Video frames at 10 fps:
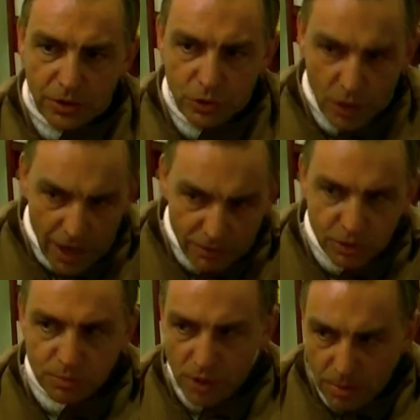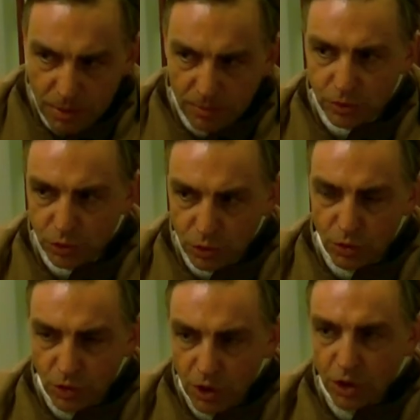you have the problem
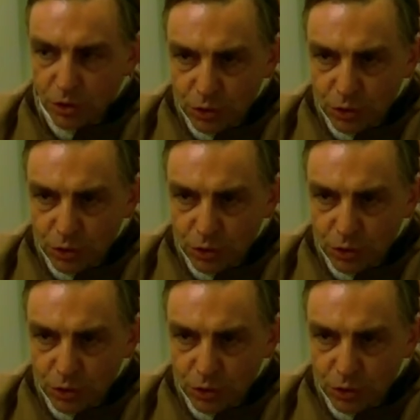to,